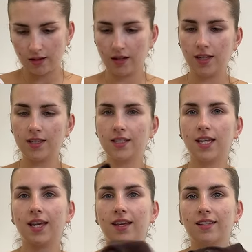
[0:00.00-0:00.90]
Let's
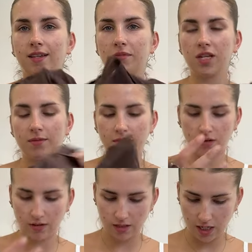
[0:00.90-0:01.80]
see, sometimes
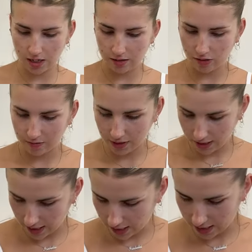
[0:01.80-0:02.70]
on Jane Norman
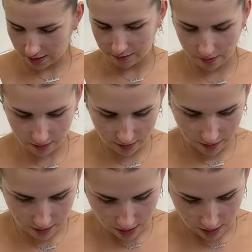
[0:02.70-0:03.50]
care labels,